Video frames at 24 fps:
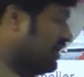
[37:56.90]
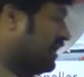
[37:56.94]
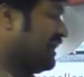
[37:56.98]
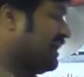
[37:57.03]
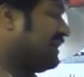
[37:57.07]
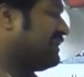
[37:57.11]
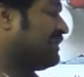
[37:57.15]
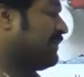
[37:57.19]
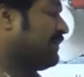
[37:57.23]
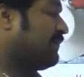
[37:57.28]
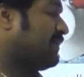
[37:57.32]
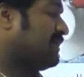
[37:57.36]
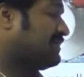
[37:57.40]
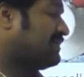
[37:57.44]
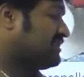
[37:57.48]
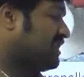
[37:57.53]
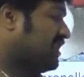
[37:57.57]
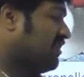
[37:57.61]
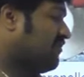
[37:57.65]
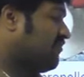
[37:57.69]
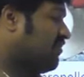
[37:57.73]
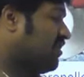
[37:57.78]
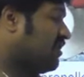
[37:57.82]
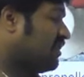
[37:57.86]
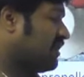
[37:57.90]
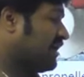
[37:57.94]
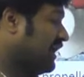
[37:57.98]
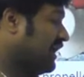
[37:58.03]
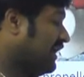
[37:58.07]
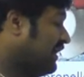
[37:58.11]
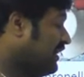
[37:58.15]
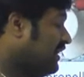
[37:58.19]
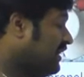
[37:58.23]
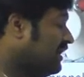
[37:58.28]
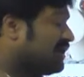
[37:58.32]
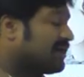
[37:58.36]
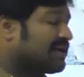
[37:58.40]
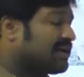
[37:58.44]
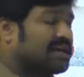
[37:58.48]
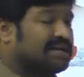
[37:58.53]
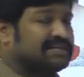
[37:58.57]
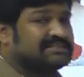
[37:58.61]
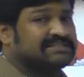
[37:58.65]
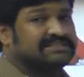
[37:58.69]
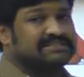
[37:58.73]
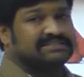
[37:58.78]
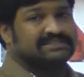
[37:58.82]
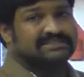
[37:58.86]
and the pressure involved can
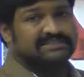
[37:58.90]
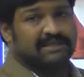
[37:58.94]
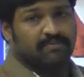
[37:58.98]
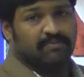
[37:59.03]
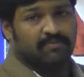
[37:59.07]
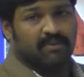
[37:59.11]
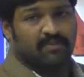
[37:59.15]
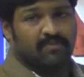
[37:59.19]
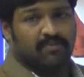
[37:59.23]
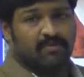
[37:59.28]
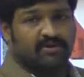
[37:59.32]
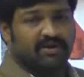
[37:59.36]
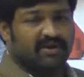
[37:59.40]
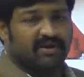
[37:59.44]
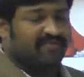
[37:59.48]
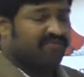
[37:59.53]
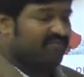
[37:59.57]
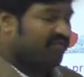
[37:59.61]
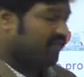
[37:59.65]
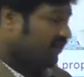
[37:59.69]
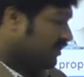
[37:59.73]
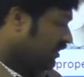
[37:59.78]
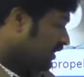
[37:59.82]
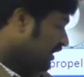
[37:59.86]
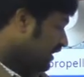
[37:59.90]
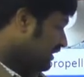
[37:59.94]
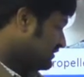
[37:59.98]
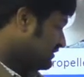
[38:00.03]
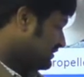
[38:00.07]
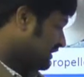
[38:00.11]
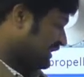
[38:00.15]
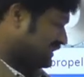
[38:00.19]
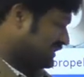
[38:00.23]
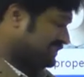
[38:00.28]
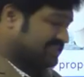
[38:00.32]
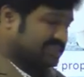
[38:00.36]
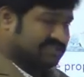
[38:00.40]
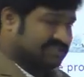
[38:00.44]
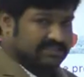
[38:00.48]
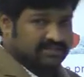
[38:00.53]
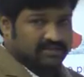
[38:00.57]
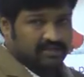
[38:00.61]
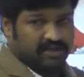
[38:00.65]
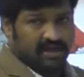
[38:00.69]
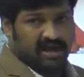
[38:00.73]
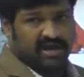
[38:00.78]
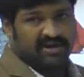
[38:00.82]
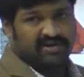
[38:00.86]
crush some amount of
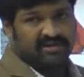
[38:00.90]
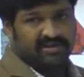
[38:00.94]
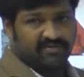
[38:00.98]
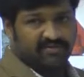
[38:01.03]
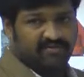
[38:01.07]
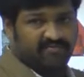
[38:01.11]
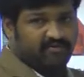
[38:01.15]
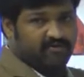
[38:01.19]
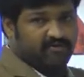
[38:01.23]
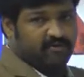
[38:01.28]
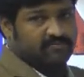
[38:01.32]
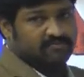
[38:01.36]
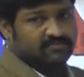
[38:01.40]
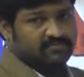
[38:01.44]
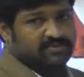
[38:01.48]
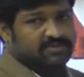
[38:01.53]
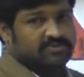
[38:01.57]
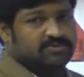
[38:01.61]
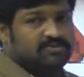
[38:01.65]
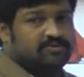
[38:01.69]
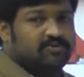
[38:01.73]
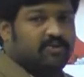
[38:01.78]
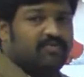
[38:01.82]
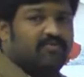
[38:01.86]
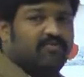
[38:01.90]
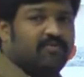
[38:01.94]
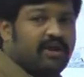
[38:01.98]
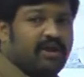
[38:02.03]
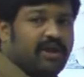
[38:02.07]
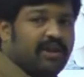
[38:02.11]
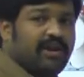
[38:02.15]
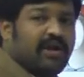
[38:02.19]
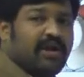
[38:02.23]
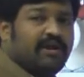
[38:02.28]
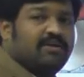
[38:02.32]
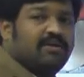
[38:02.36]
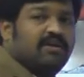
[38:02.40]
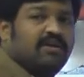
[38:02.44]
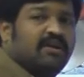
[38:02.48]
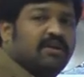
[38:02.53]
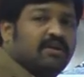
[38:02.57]
cells or the foams. So we are not